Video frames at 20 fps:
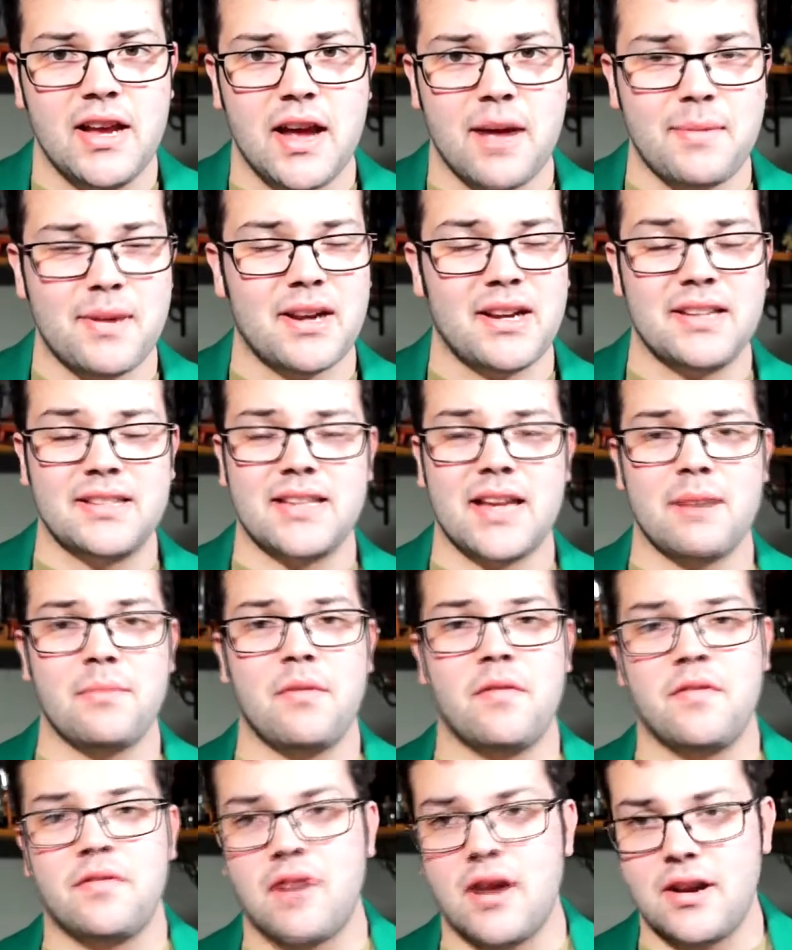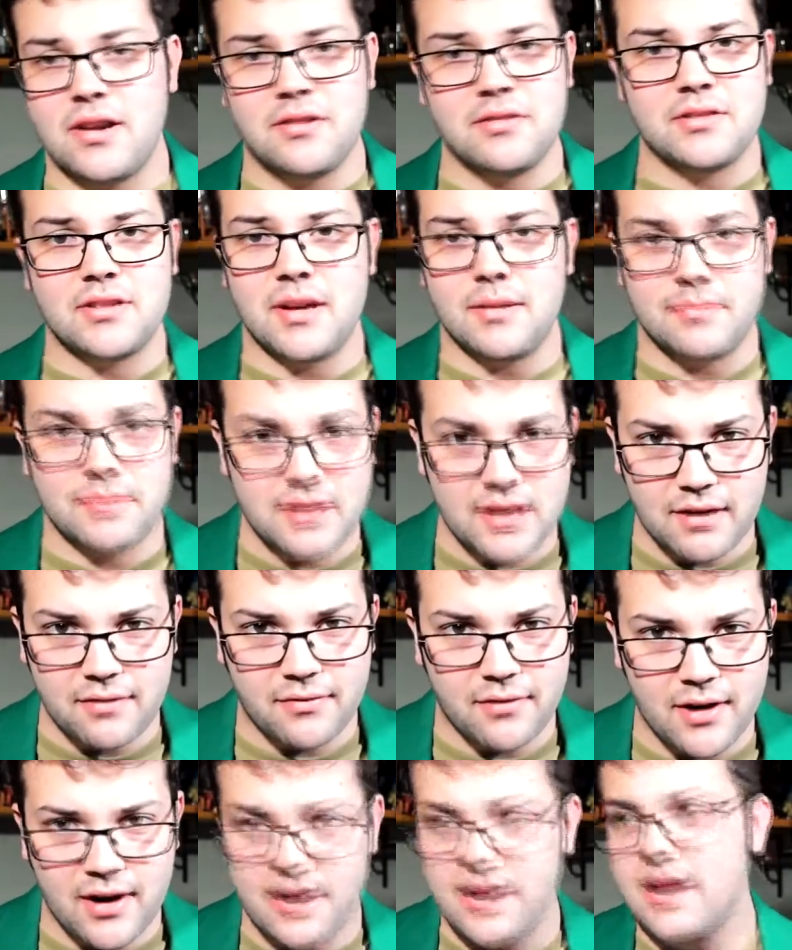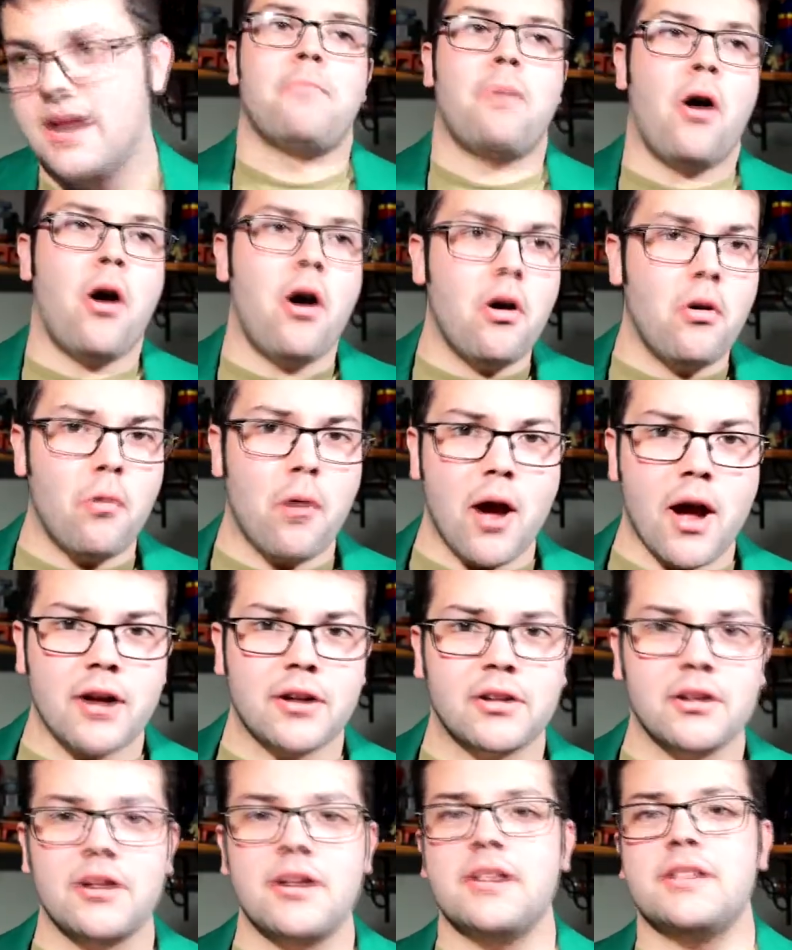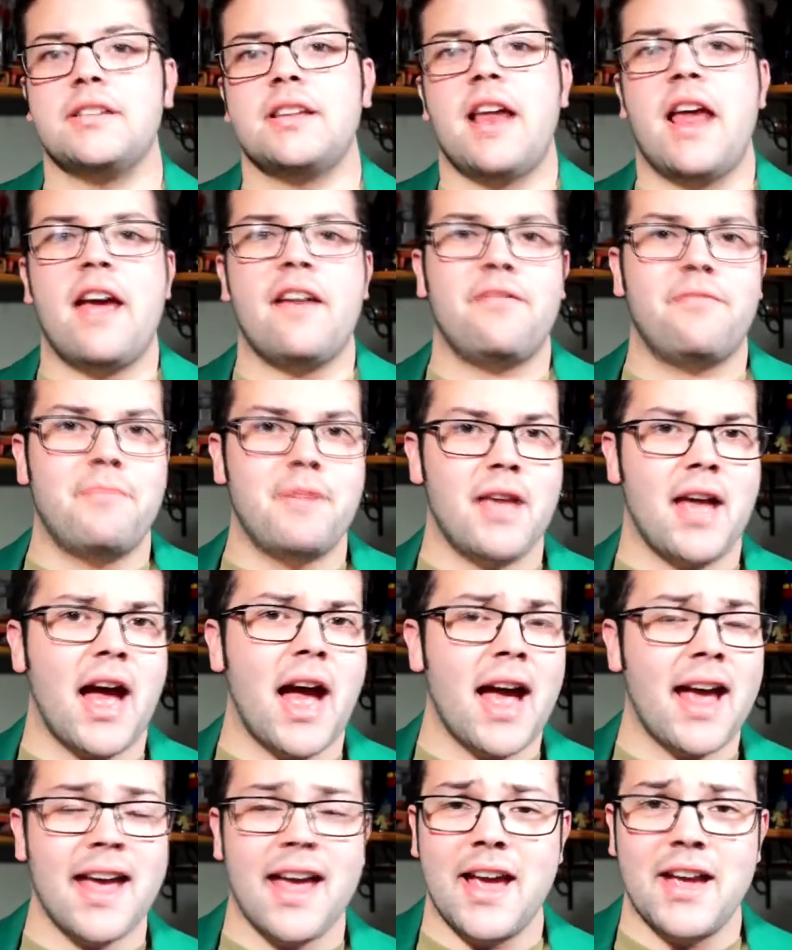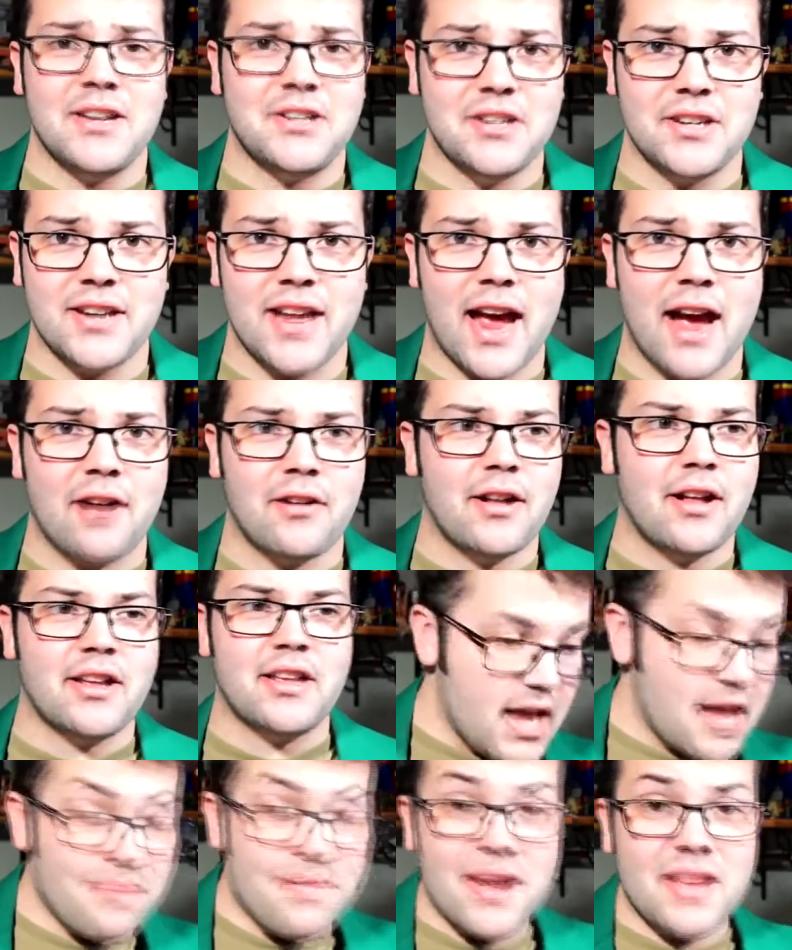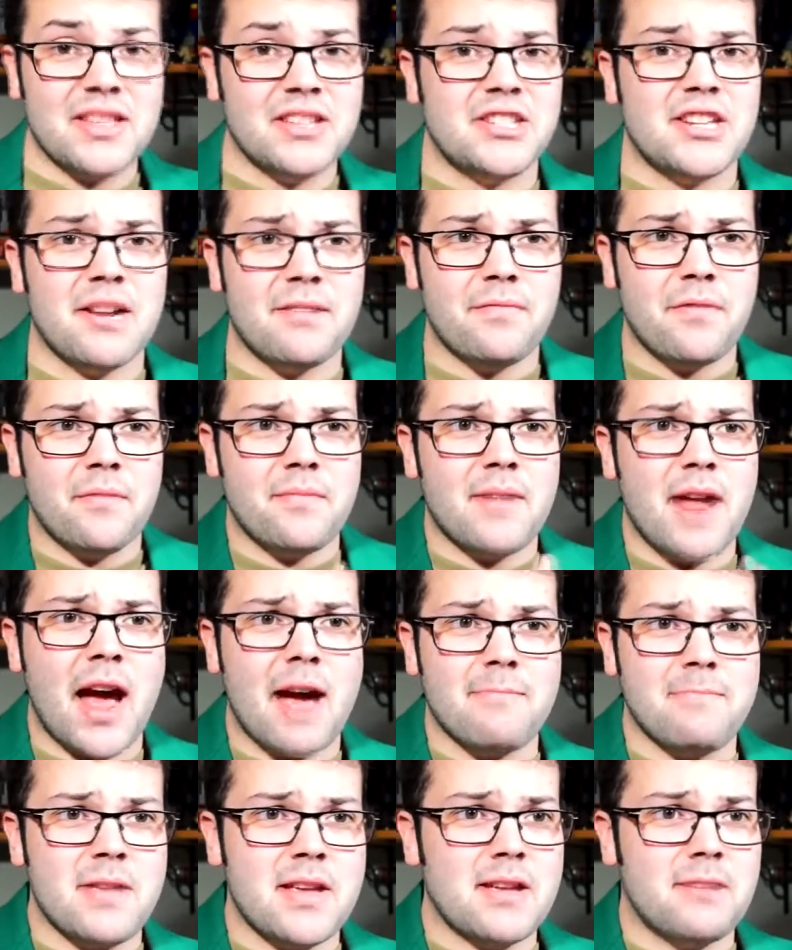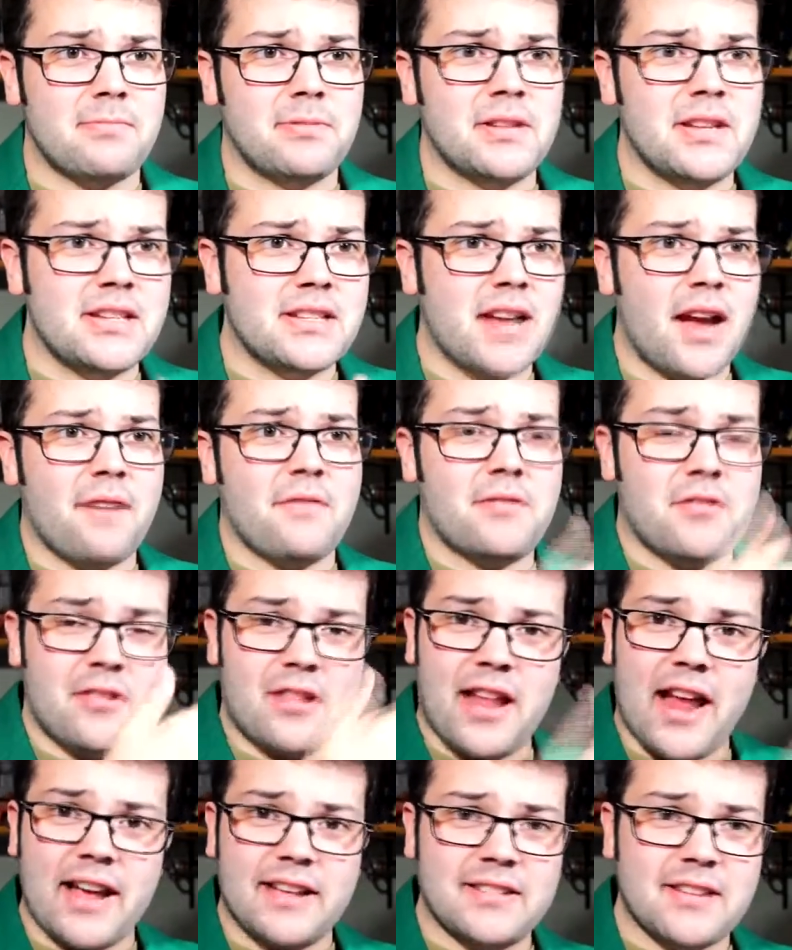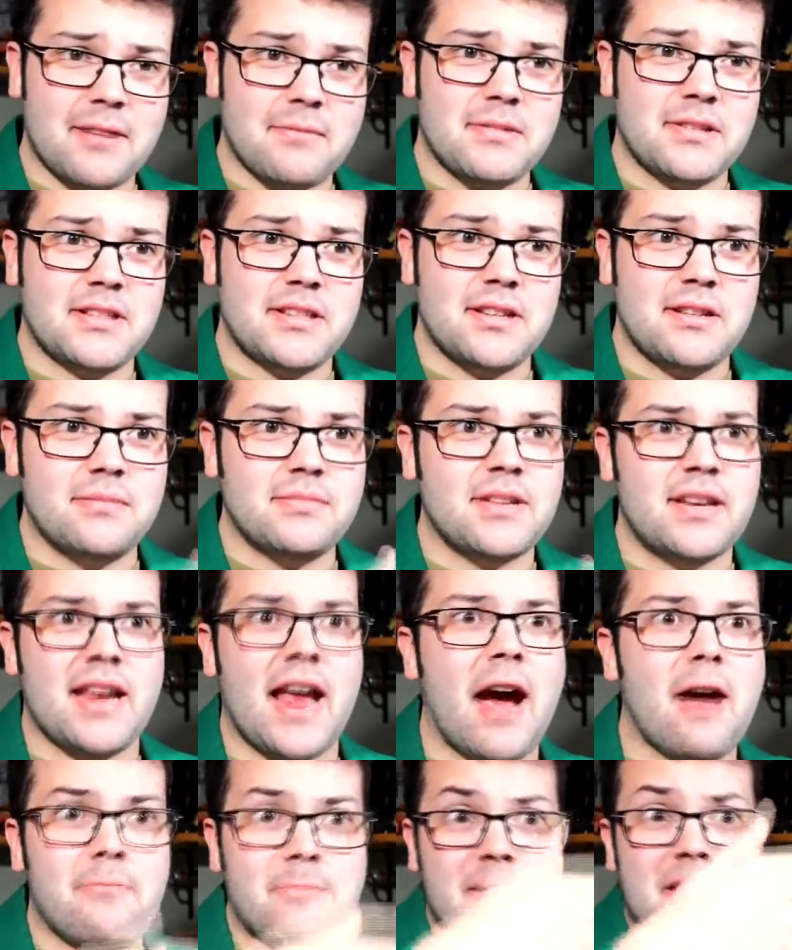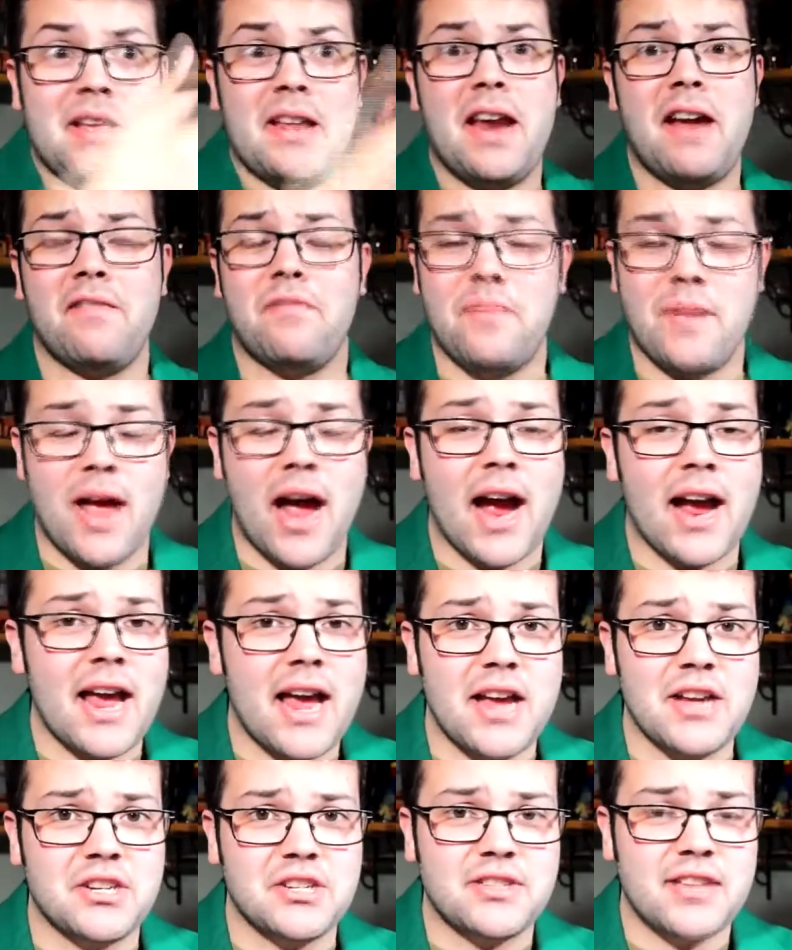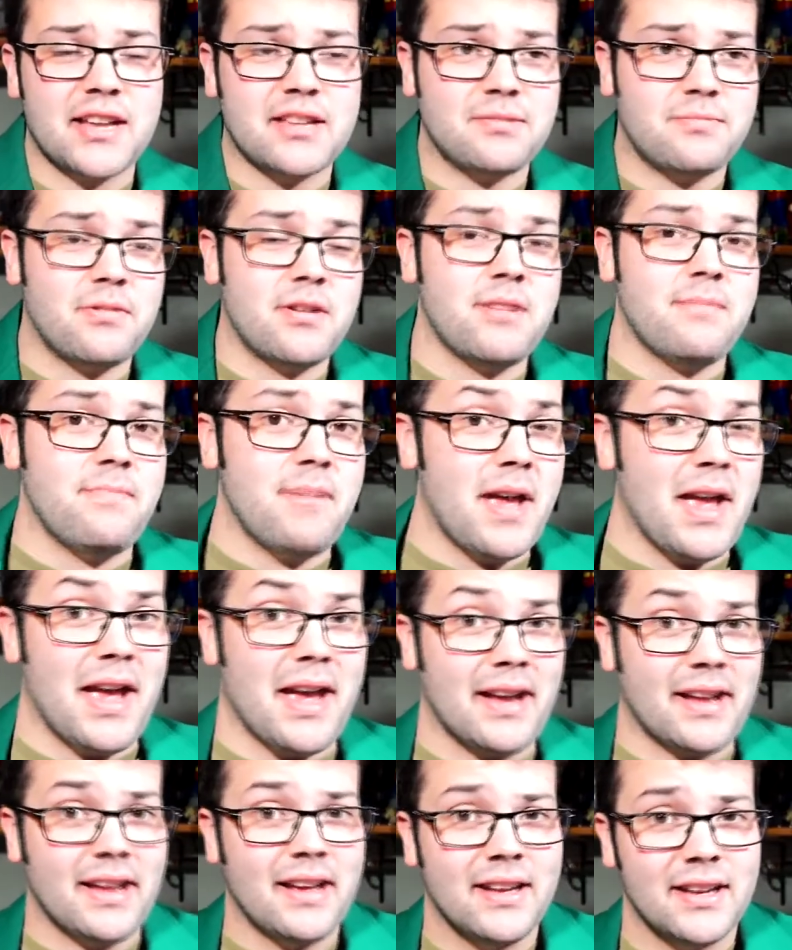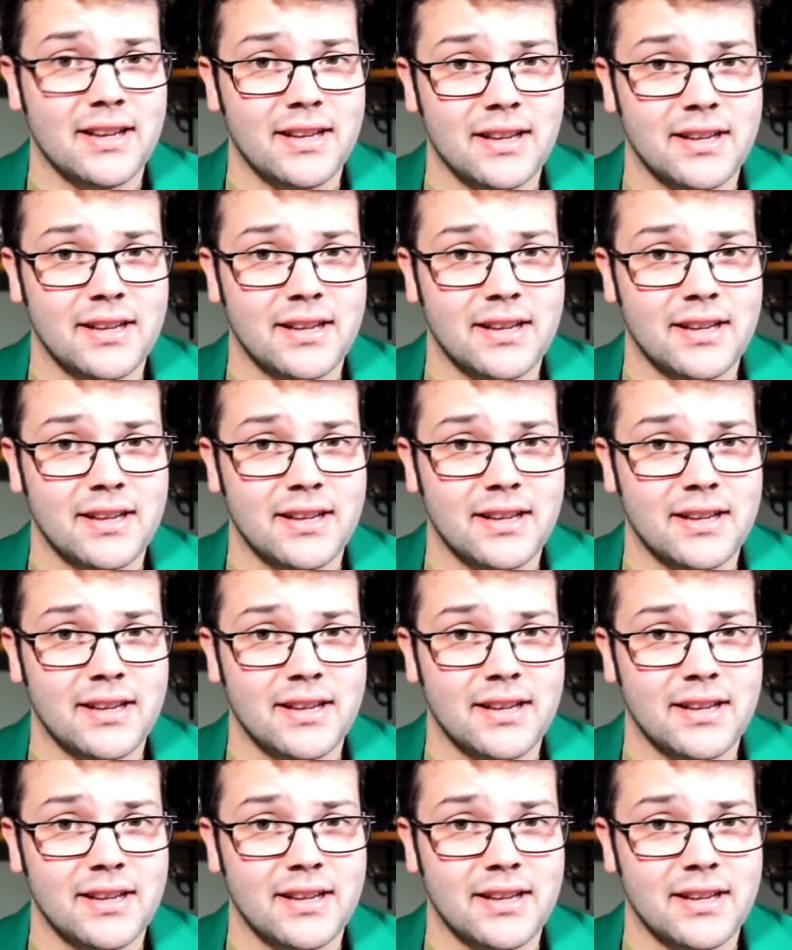I mean, at least that movie tried to do something different. Paul Walker is an FBI agent now. Like, he made the jump from not being a police officer the last time we seen him to now being an FBI agent. That's pretty big.